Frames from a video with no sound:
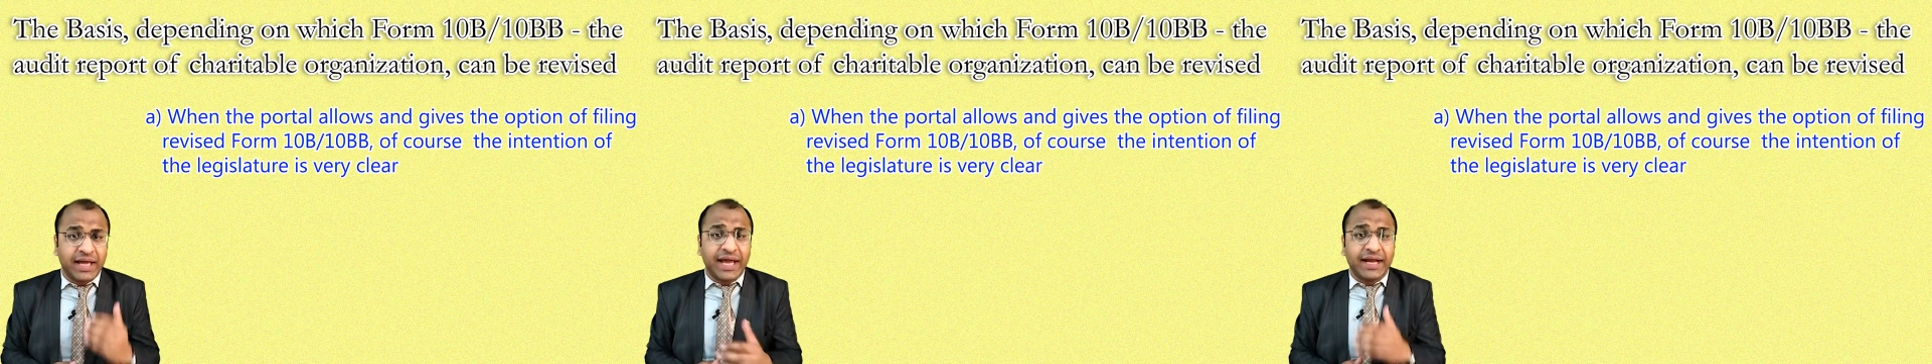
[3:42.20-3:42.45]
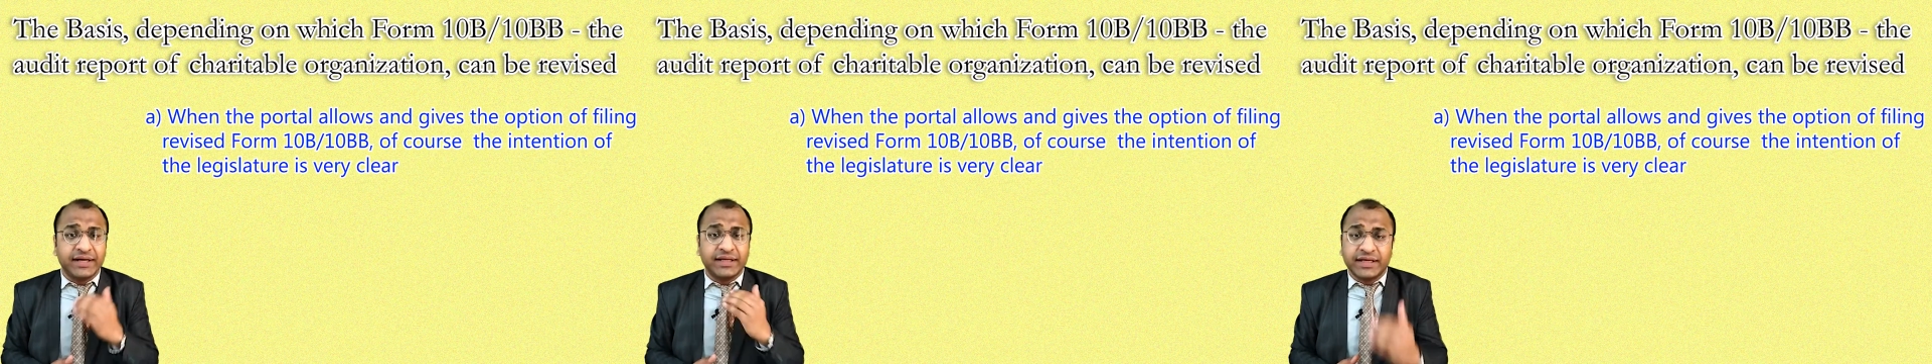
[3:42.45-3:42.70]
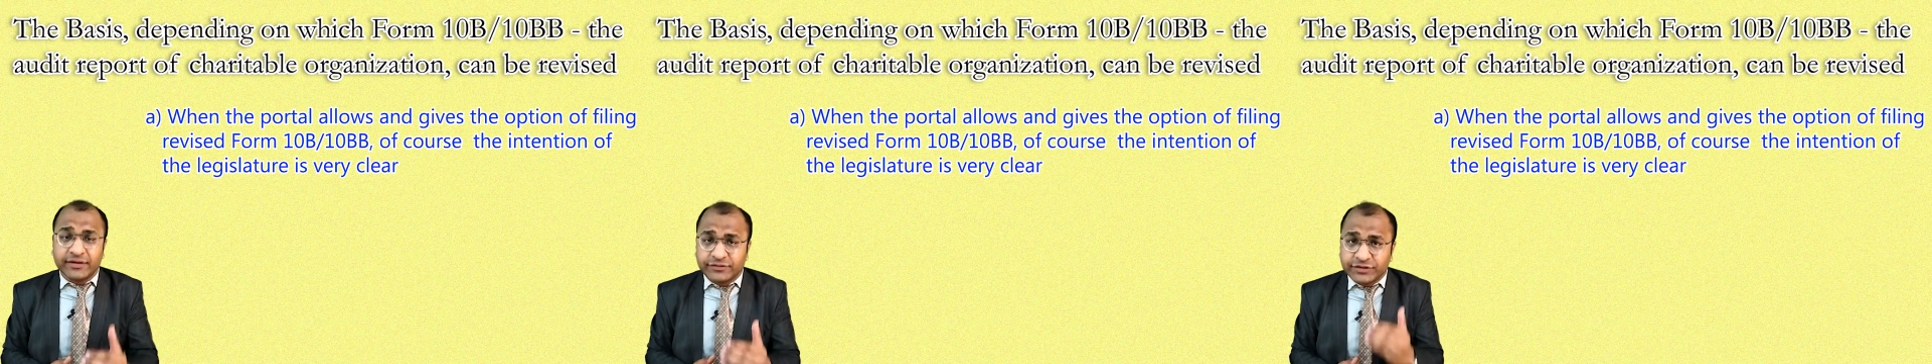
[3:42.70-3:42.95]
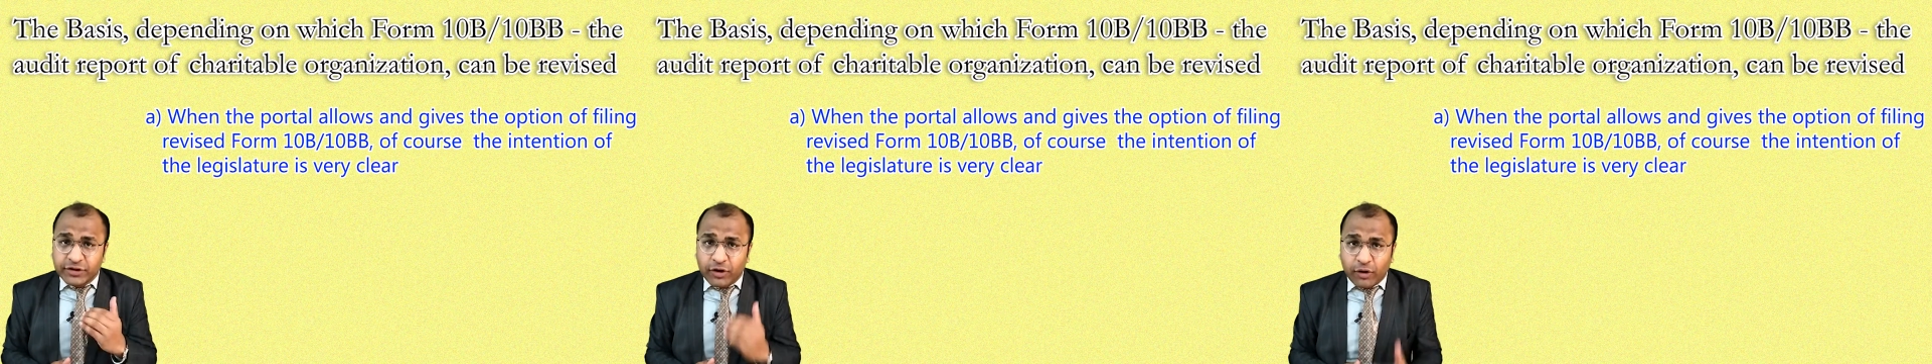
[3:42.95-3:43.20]
and gives
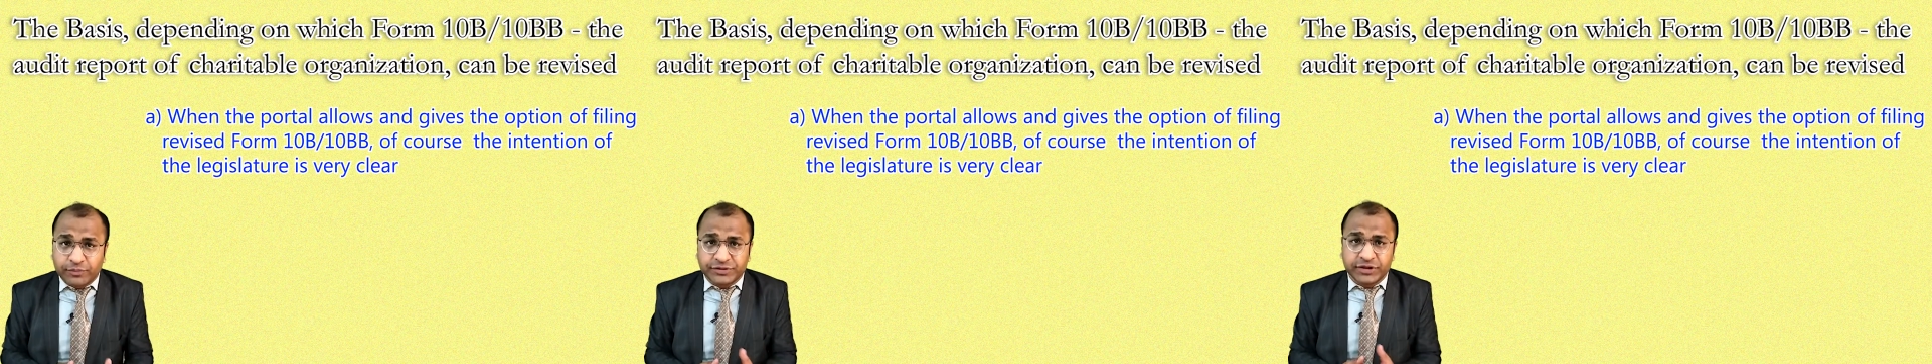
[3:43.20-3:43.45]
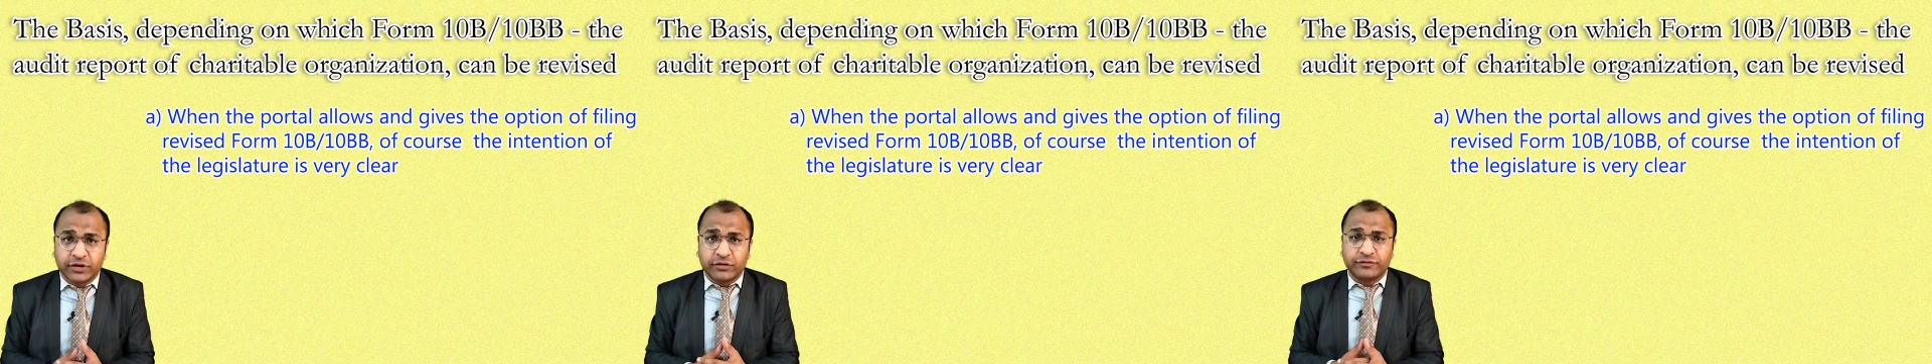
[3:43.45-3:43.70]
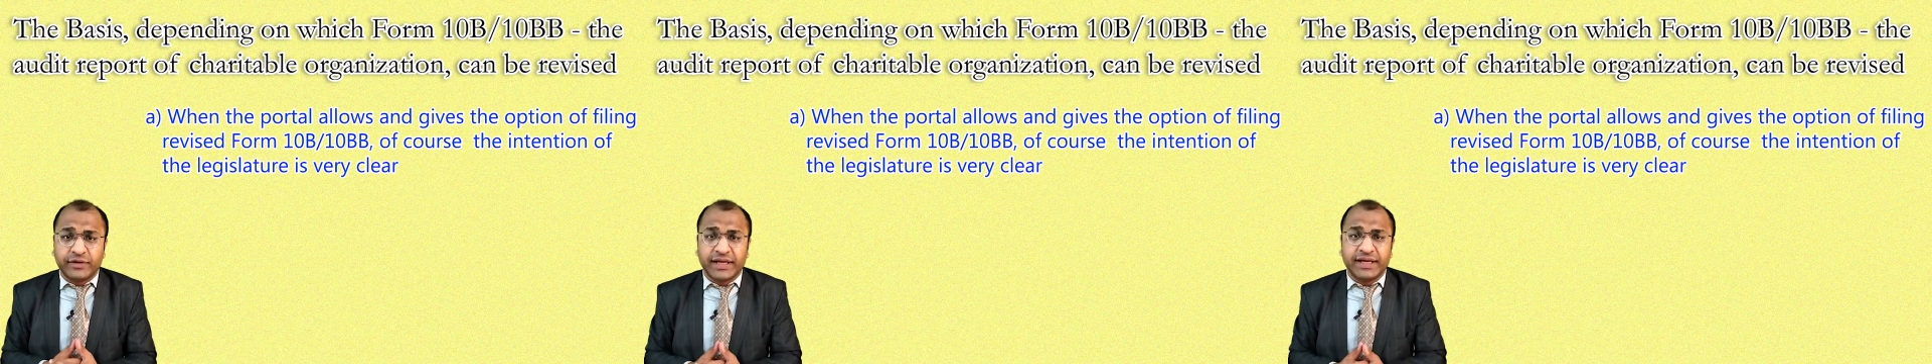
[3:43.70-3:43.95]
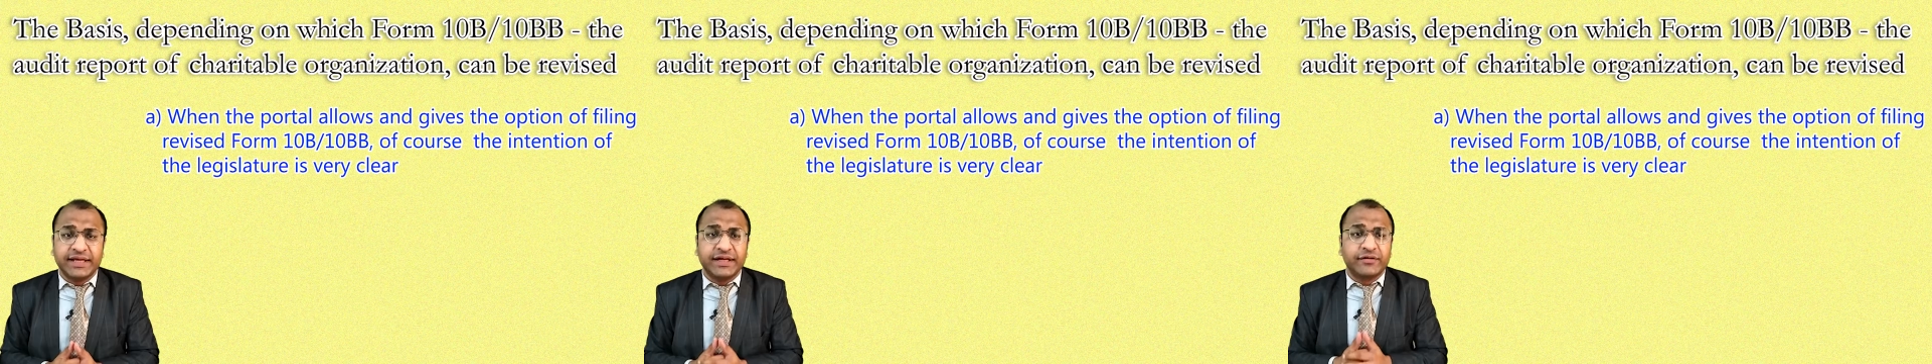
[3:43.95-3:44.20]
the option of
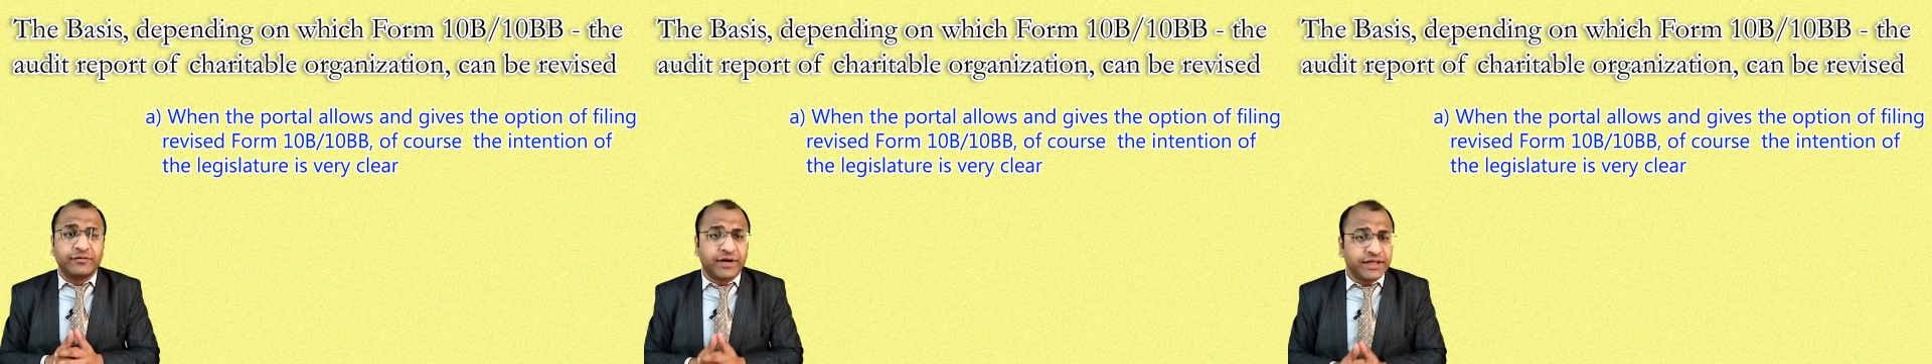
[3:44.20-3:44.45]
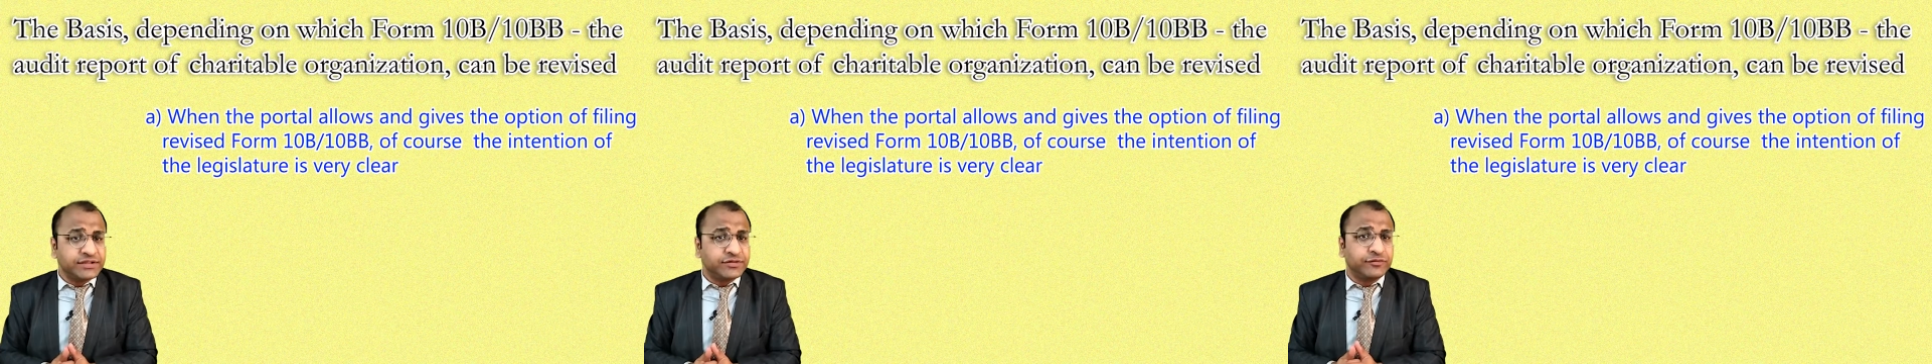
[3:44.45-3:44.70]
filing revised